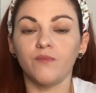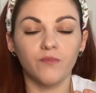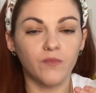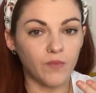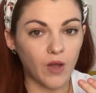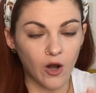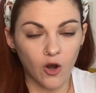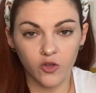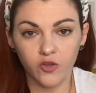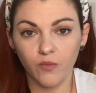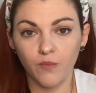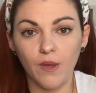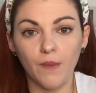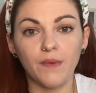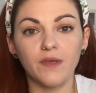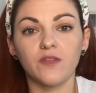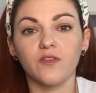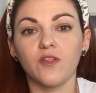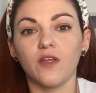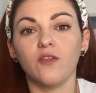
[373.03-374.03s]
A lot of
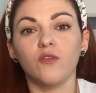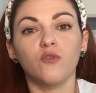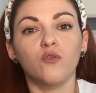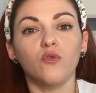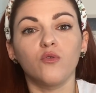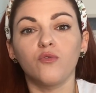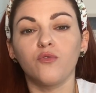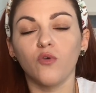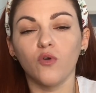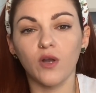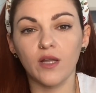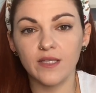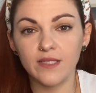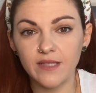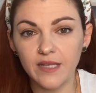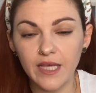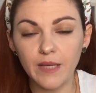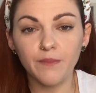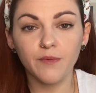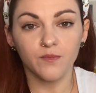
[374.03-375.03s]
babies tend to fall
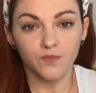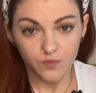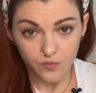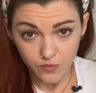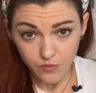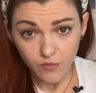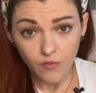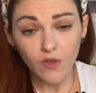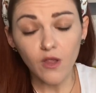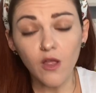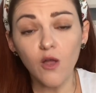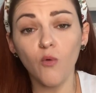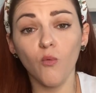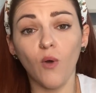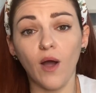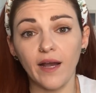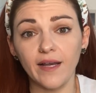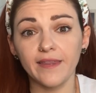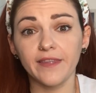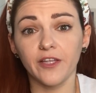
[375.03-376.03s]
asleep
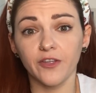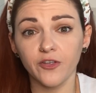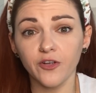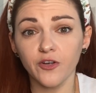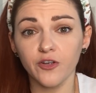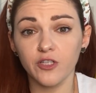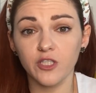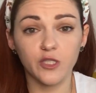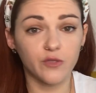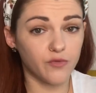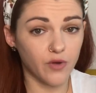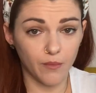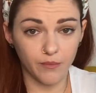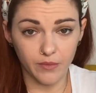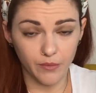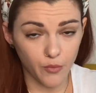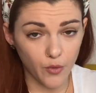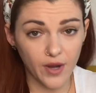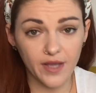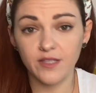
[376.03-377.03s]
while they nurse from the
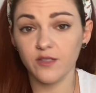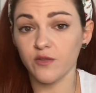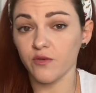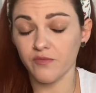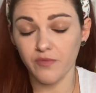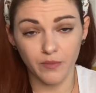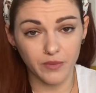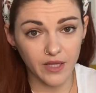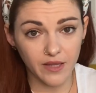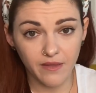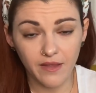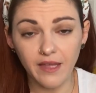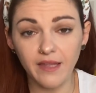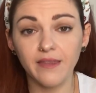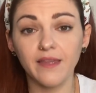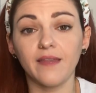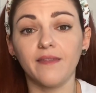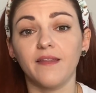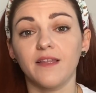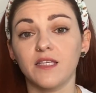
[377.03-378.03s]
breast or from the teat,
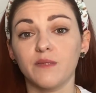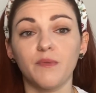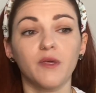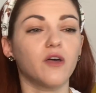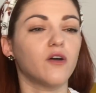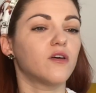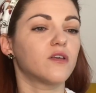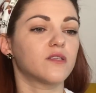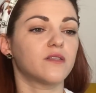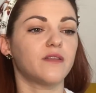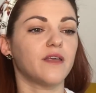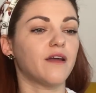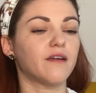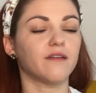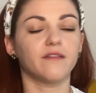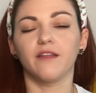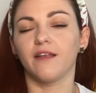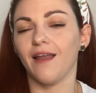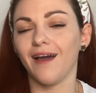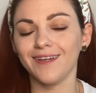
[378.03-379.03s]
and this is because they are
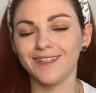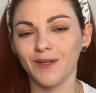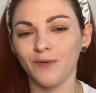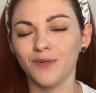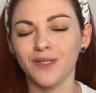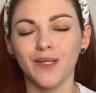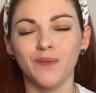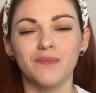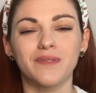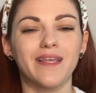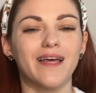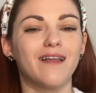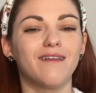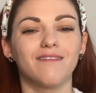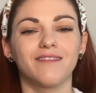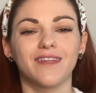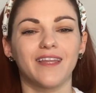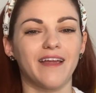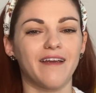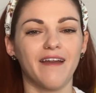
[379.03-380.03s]
delighted with
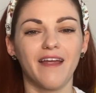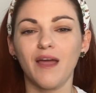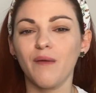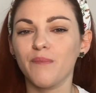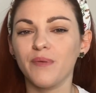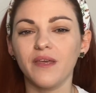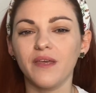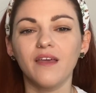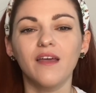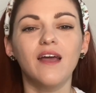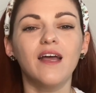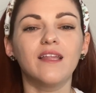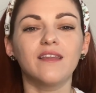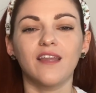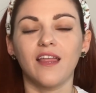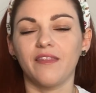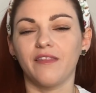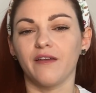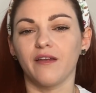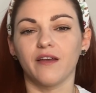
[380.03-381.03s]
themselves, they're happy
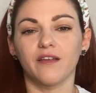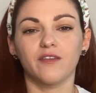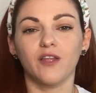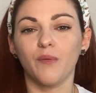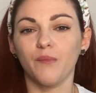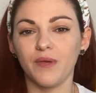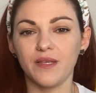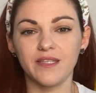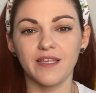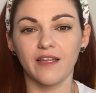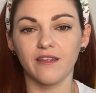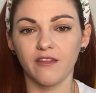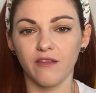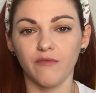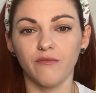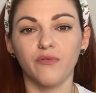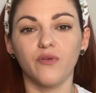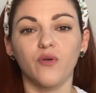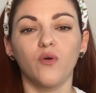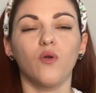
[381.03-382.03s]
that their tummy is getting
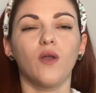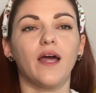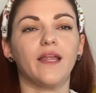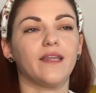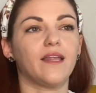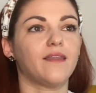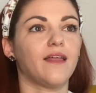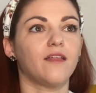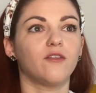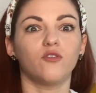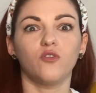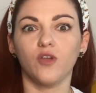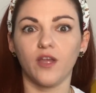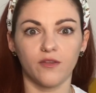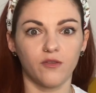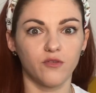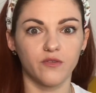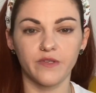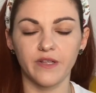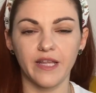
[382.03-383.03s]
full, and they tend to get
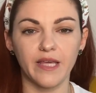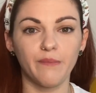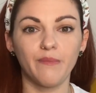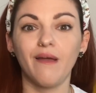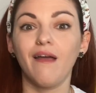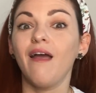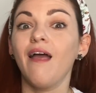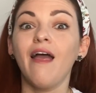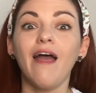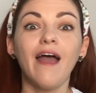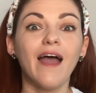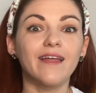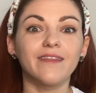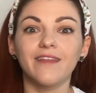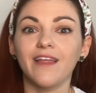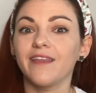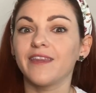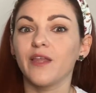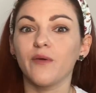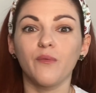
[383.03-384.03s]
to sleep. And
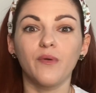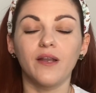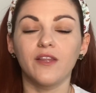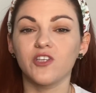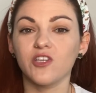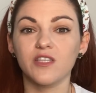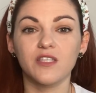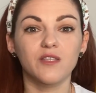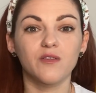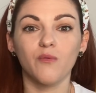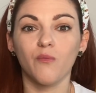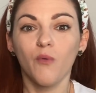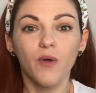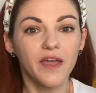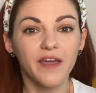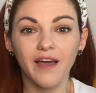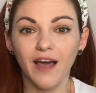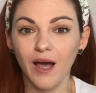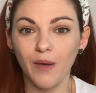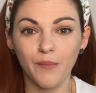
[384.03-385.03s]
then they will just
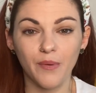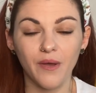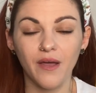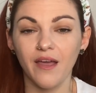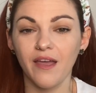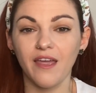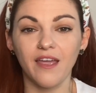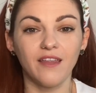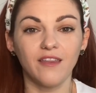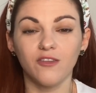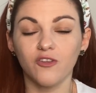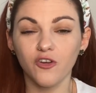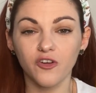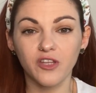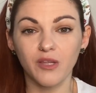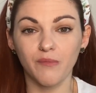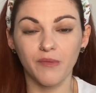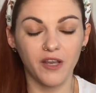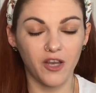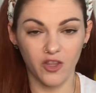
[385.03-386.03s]
wake up in 30
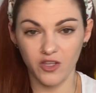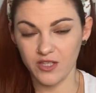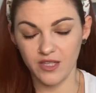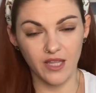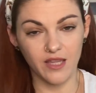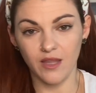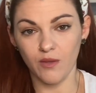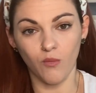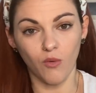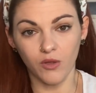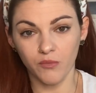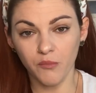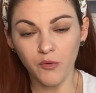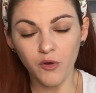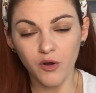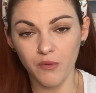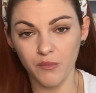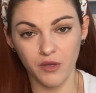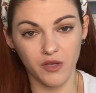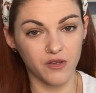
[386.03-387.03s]
minutes that they want
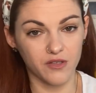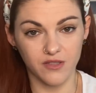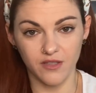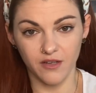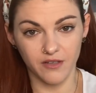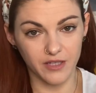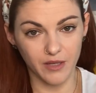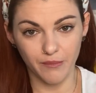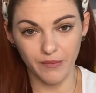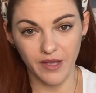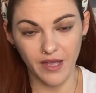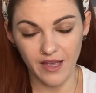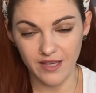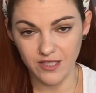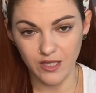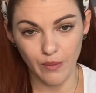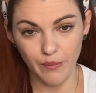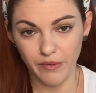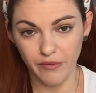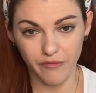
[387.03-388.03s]
more because their tummy has
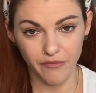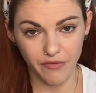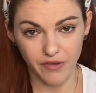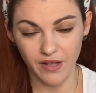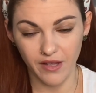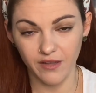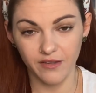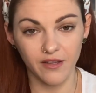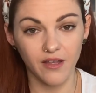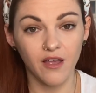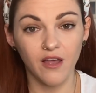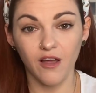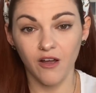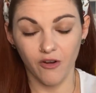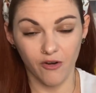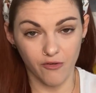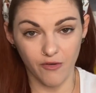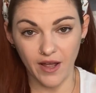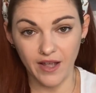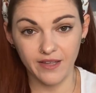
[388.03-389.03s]
not been filled
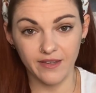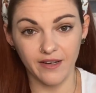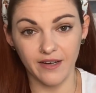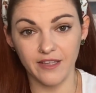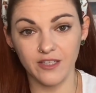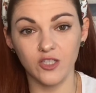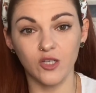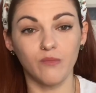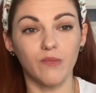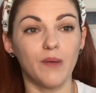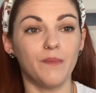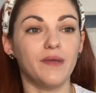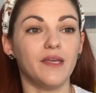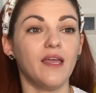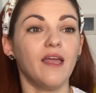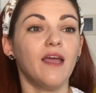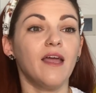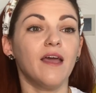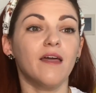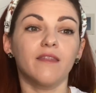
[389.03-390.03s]
correctly. So maybe
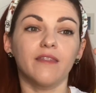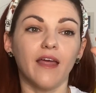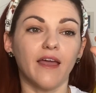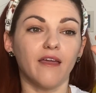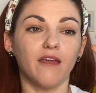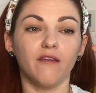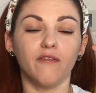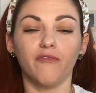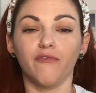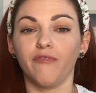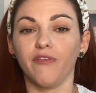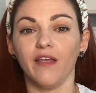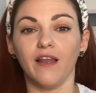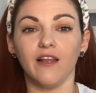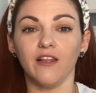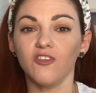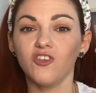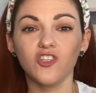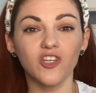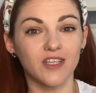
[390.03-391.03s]
they
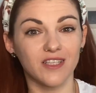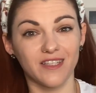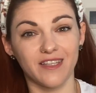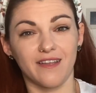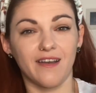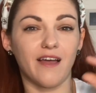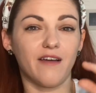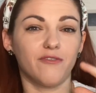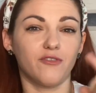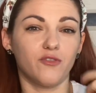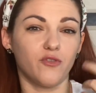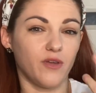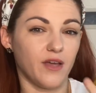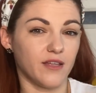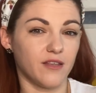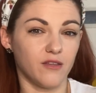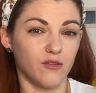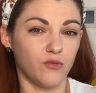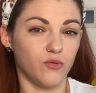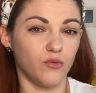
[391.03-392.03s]
feel just enough to get
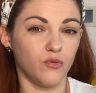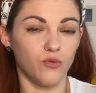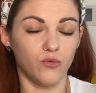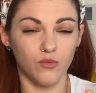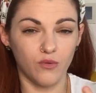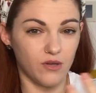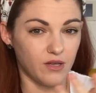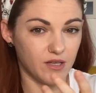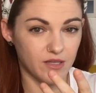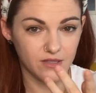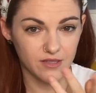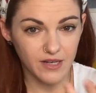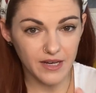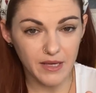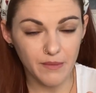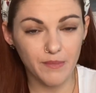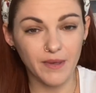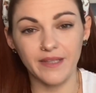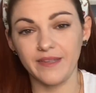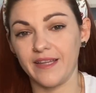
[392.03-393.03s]
into a
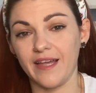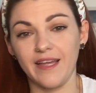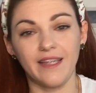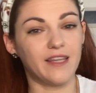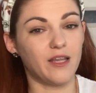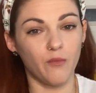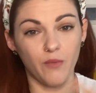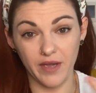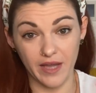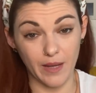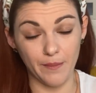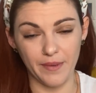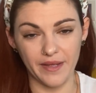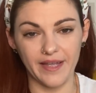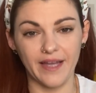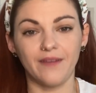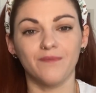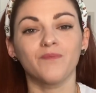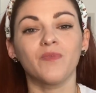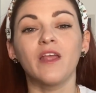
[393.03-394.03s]
sleep and then they wake up
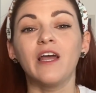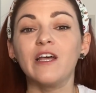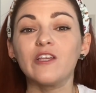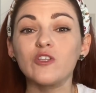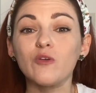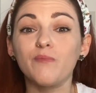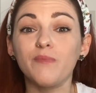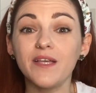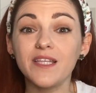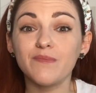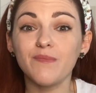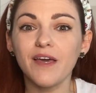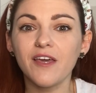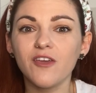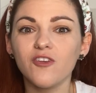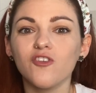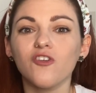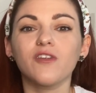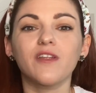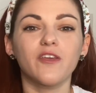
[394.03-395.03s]
again. So please make
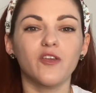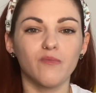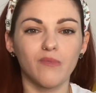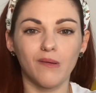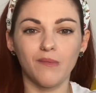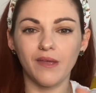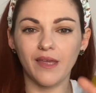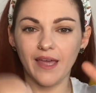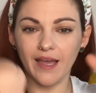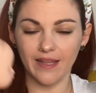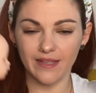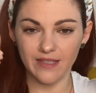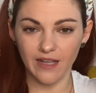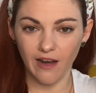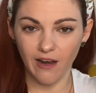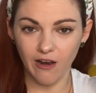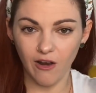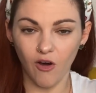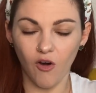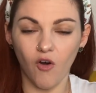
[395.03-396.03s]
sure that your baby gets a
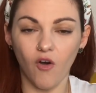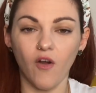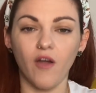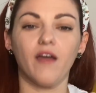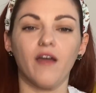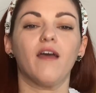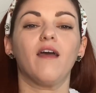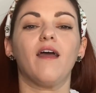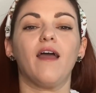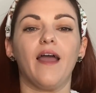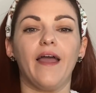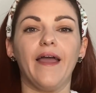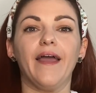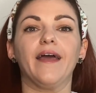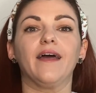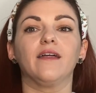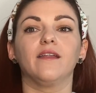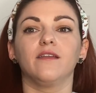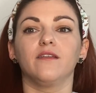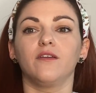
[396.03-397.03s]
long
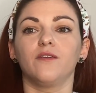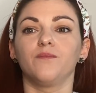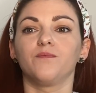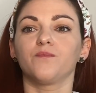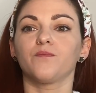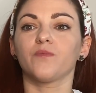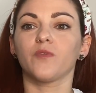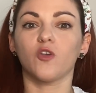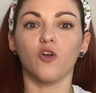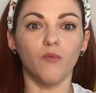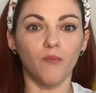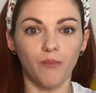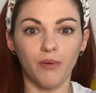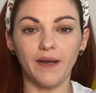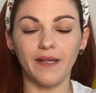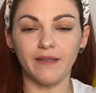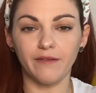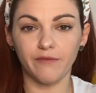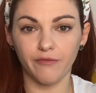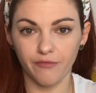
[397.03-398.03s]
and
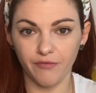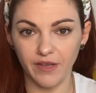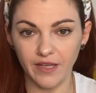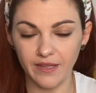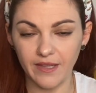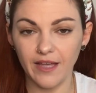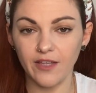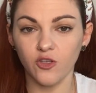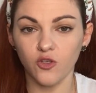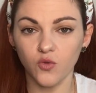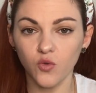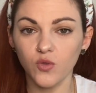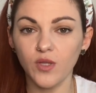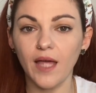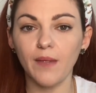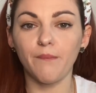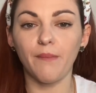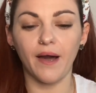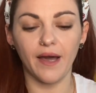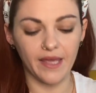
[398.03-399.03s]
complete feed, and you do
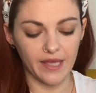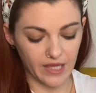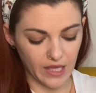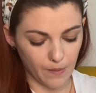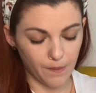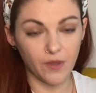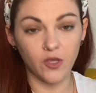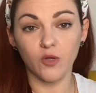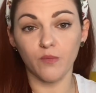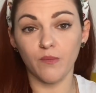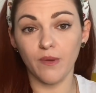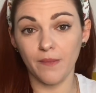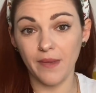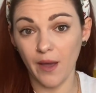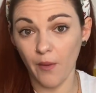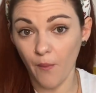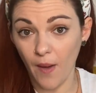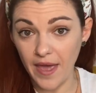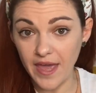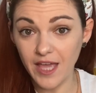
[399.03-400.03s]
that by keeping your baby
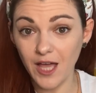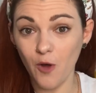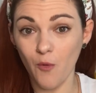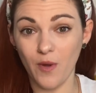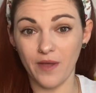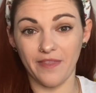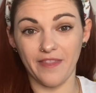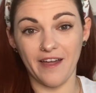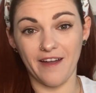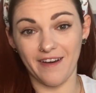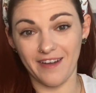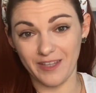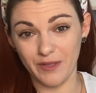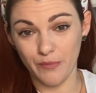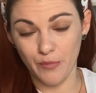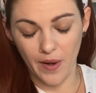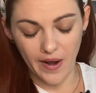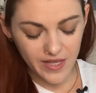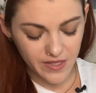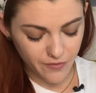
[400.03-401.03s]
awake when they are at the
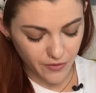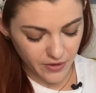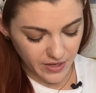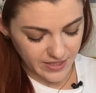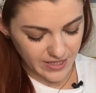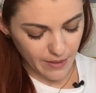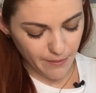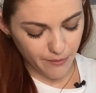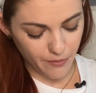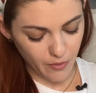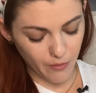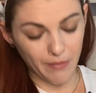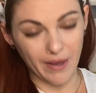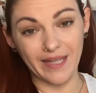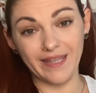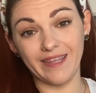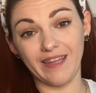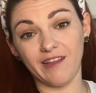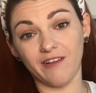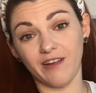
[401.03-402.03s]
breast, for example, by
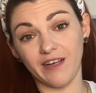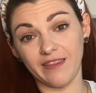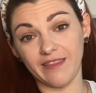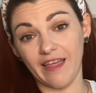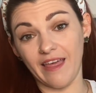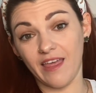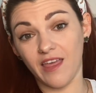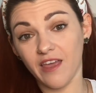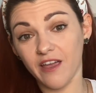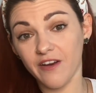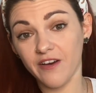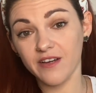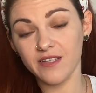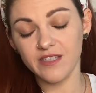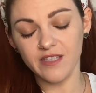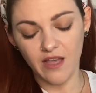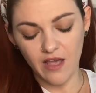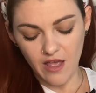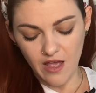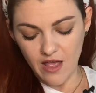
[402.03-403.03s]
tickling their ears,
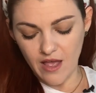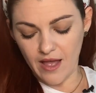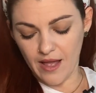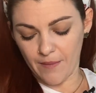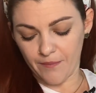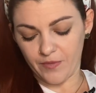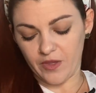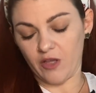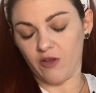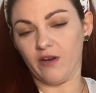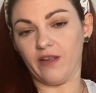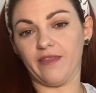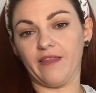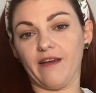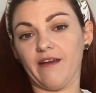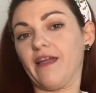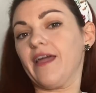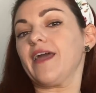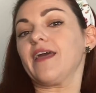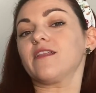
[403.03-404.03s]
tickling
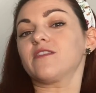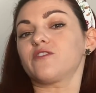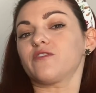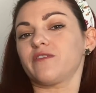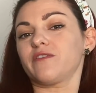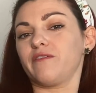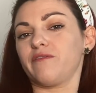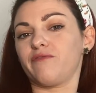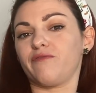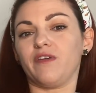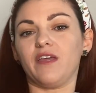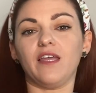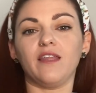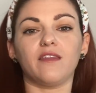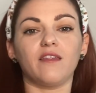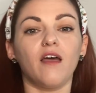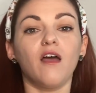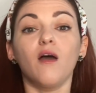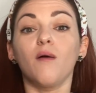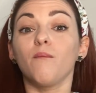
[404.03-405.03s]
their hands or the feet,
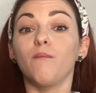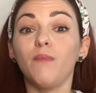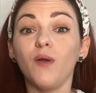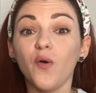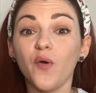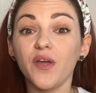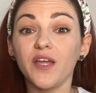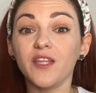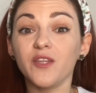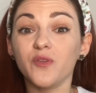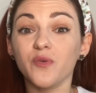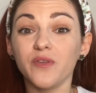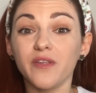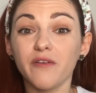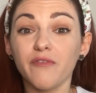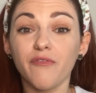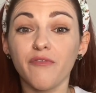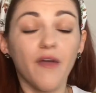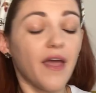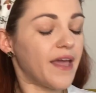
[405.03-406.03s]
blowing into their
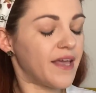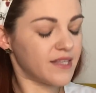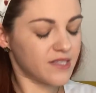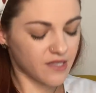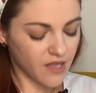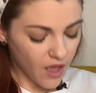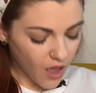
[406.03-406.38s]
face.